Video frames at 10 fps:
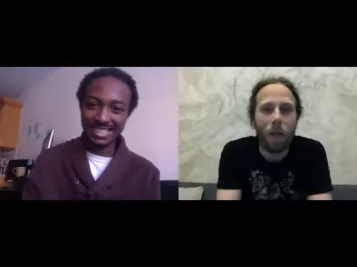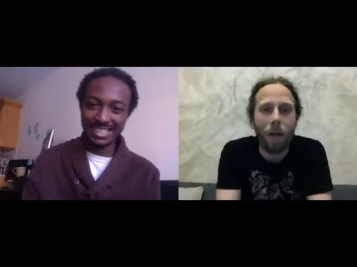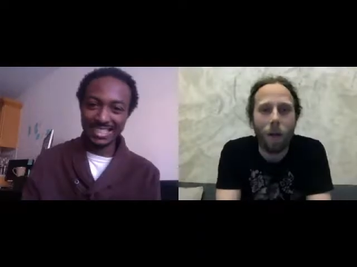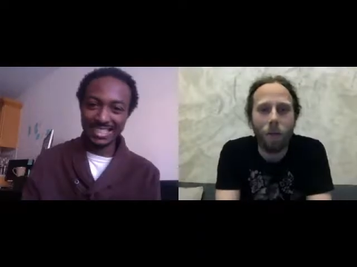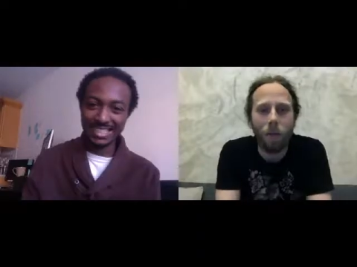
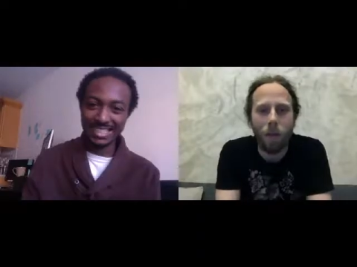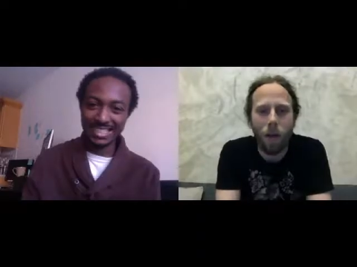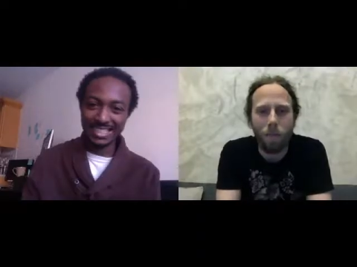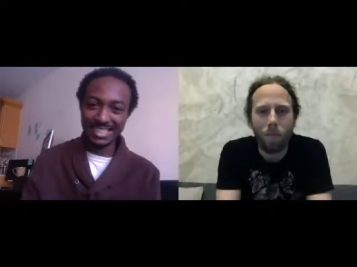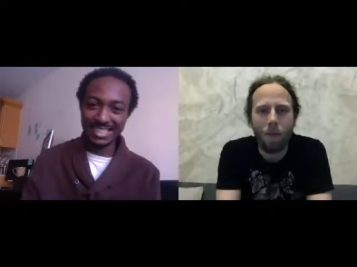Speaker 1: wanted
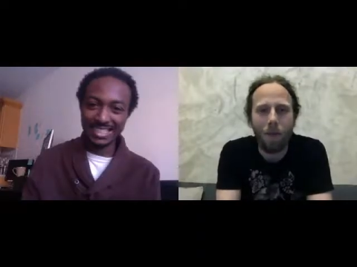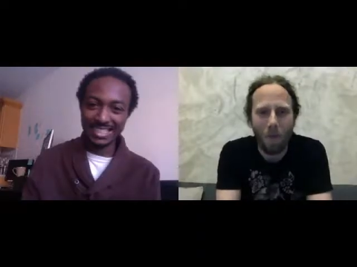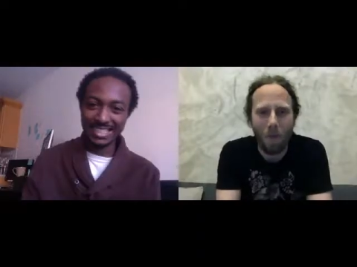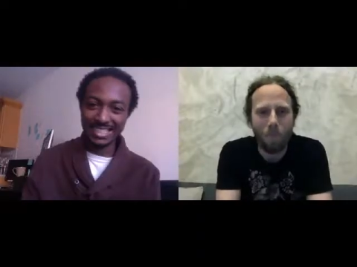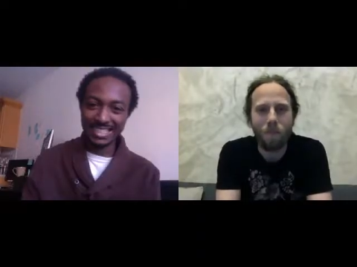them. So
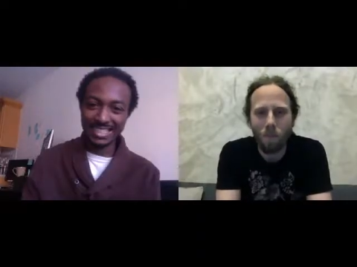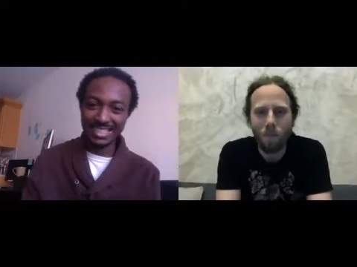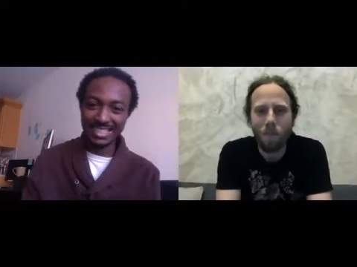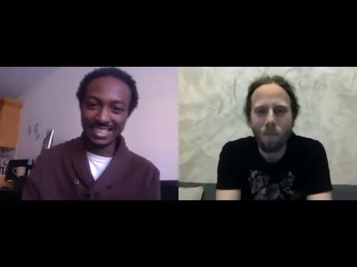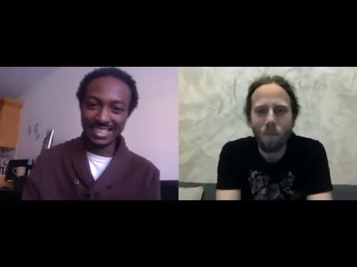
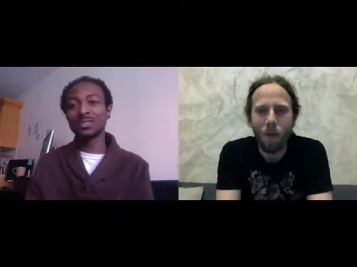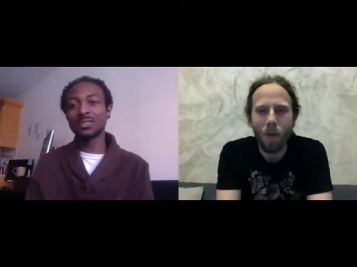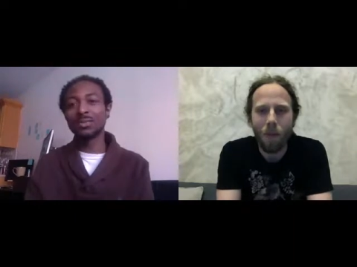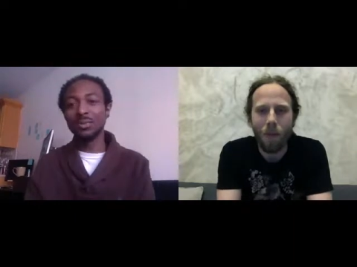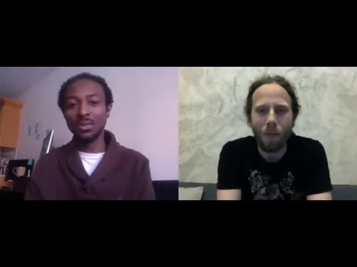
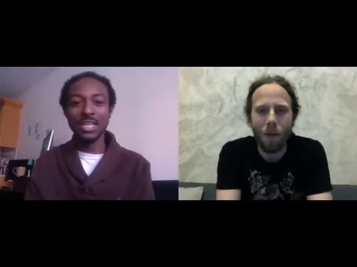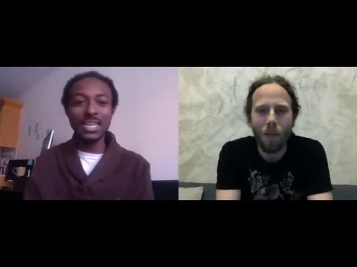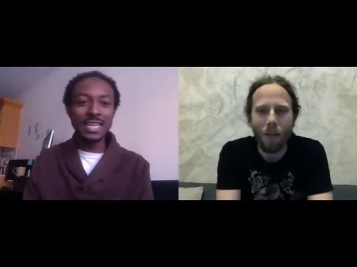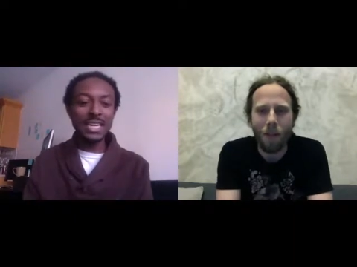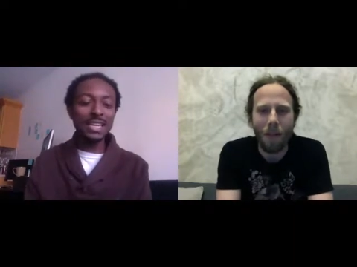that's pretty much.
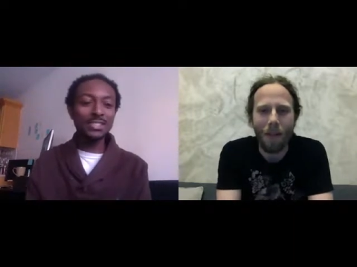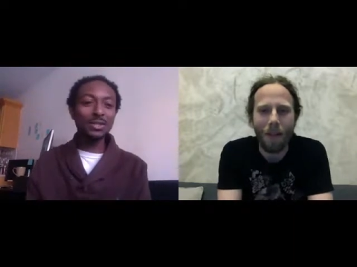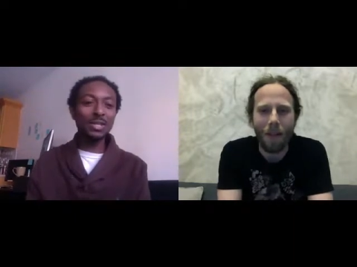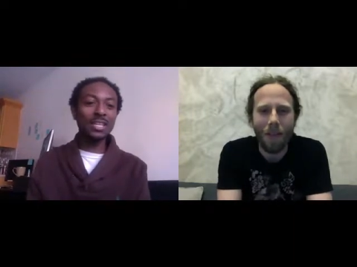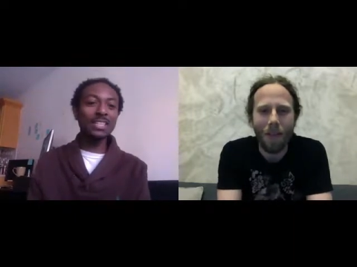yeah. Case. So
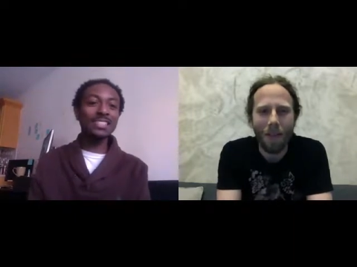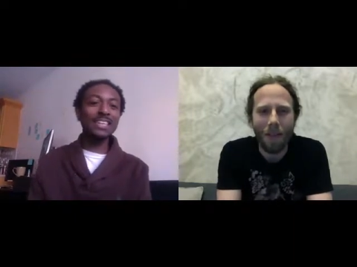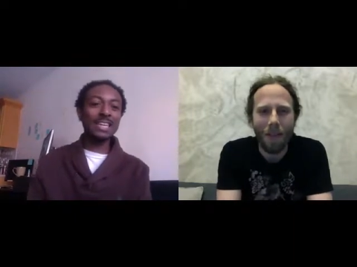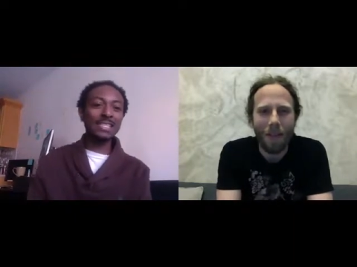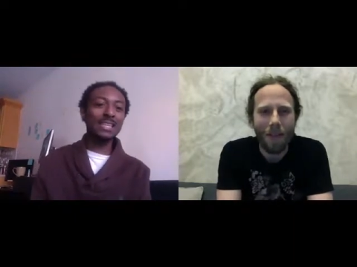yeah,
Speaker 2: let's
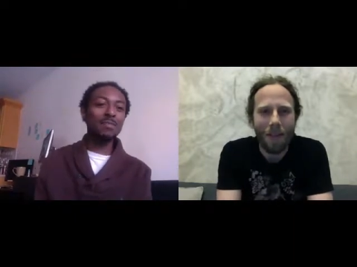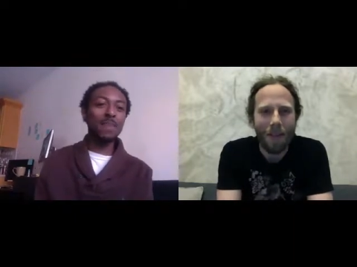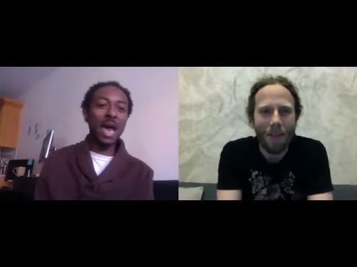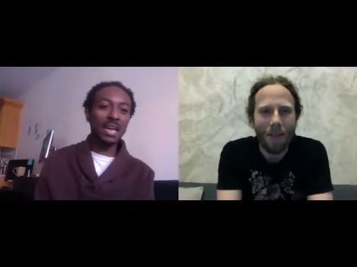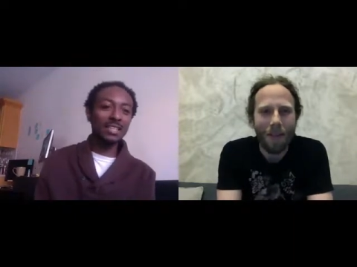take a step
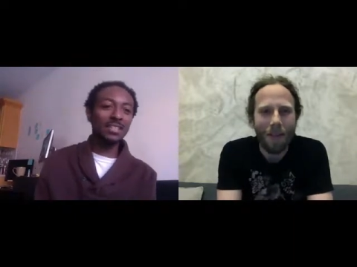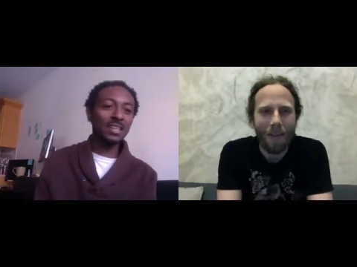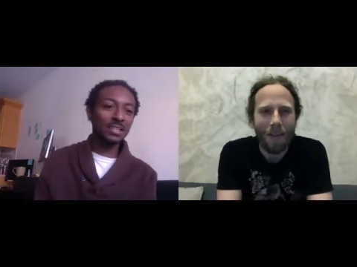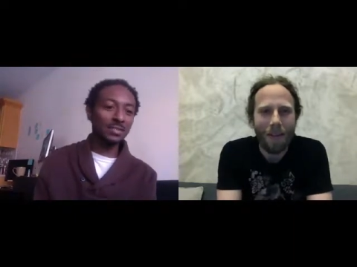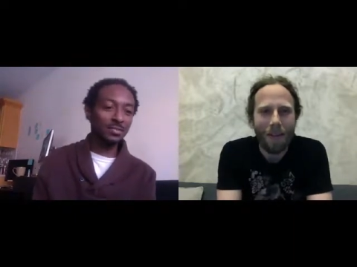back and kind
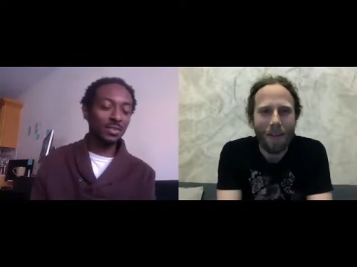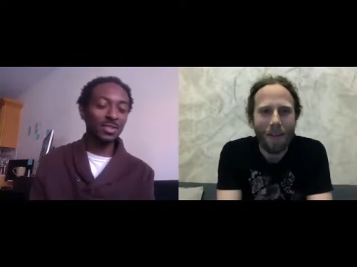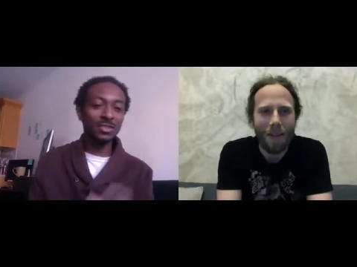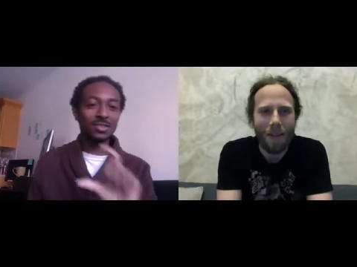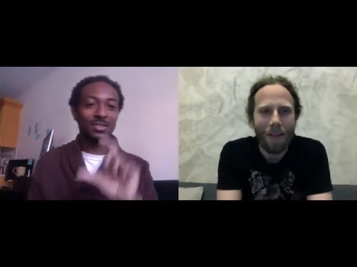of
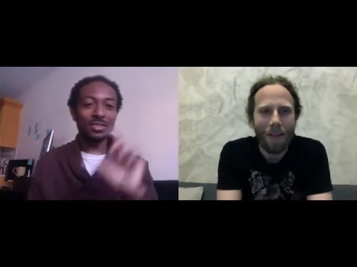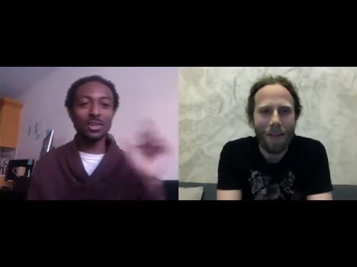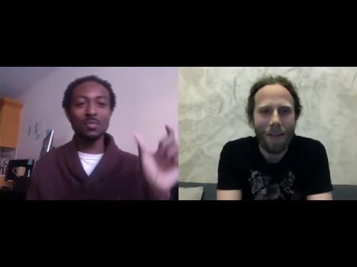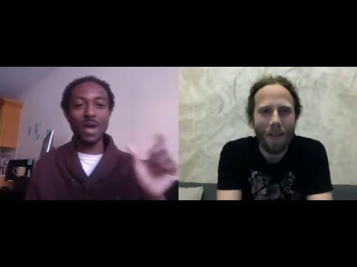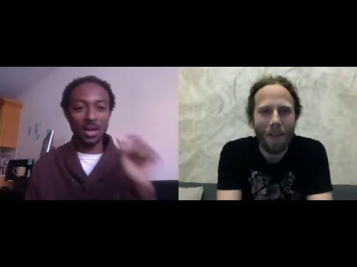
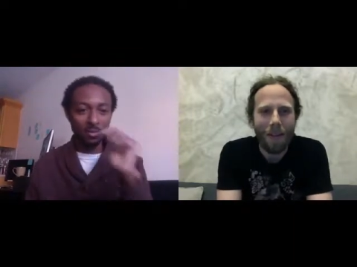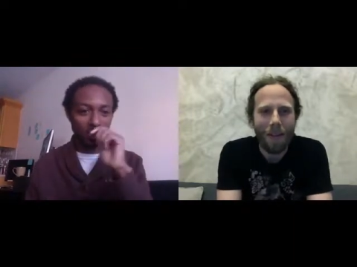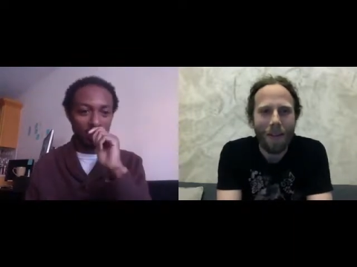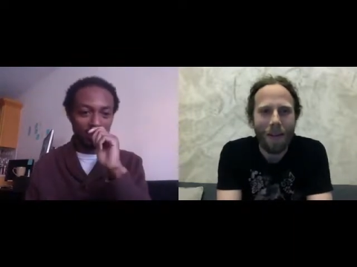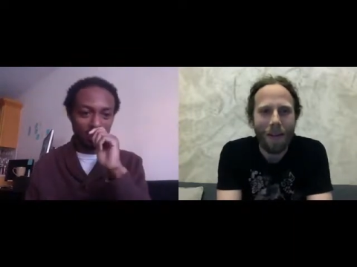go back more
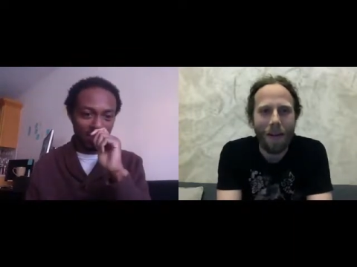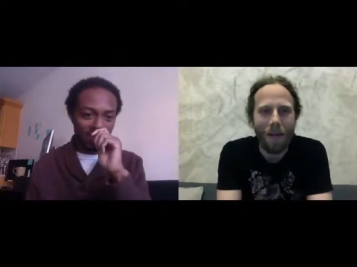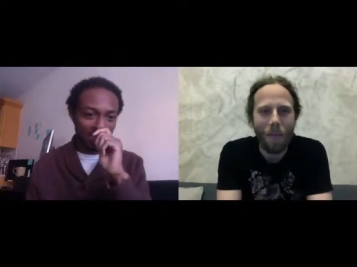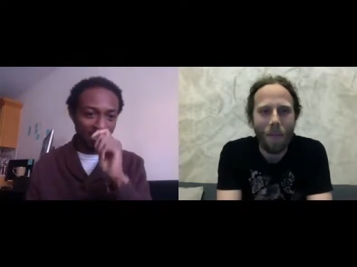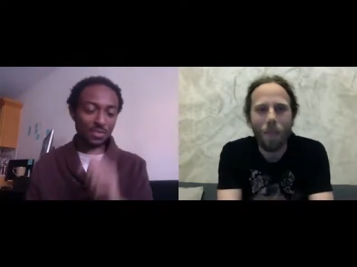to the
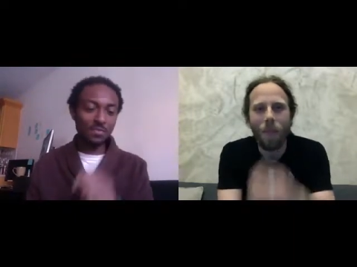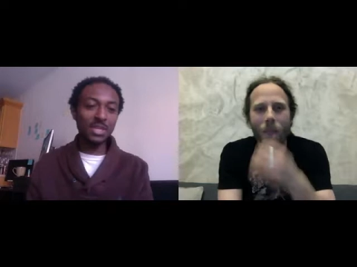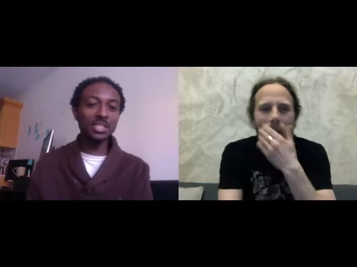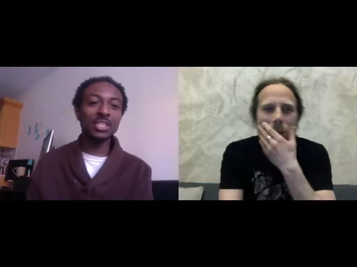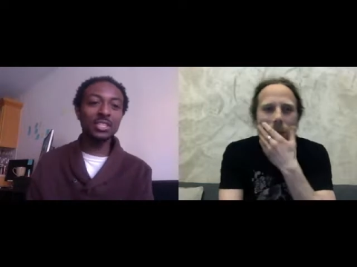beginning. So you
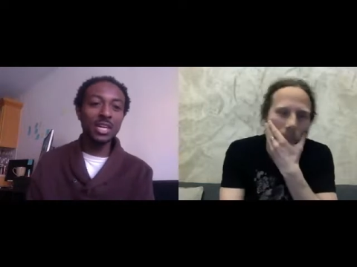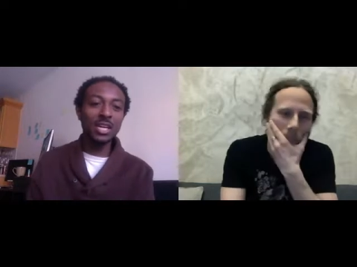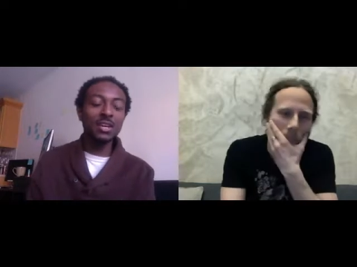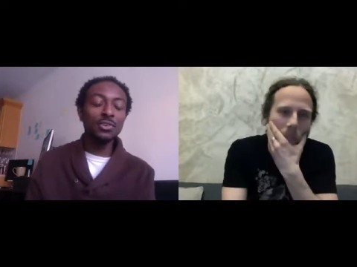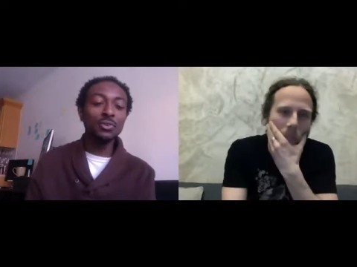mentioned
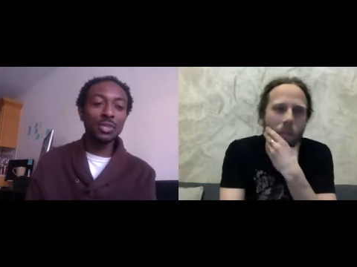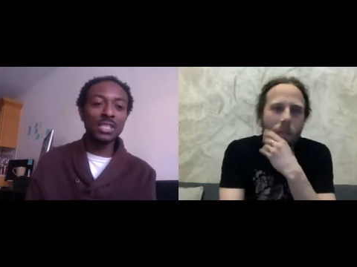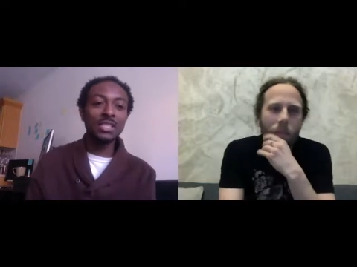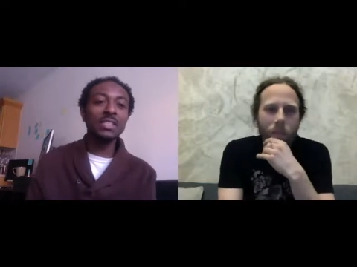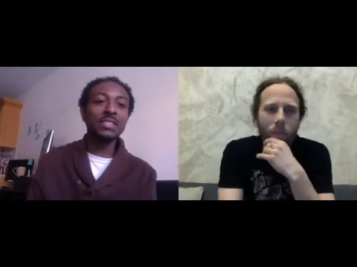you
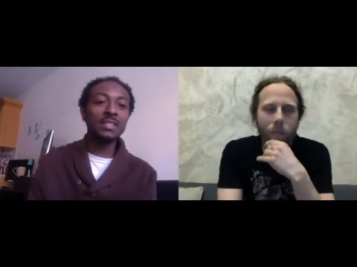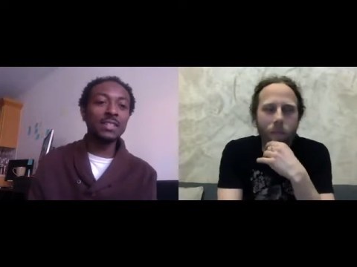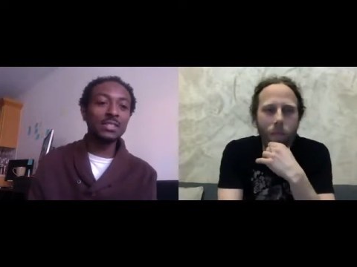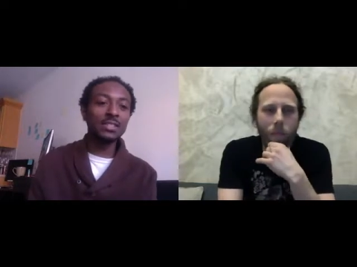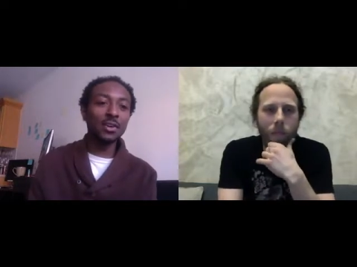assisted. So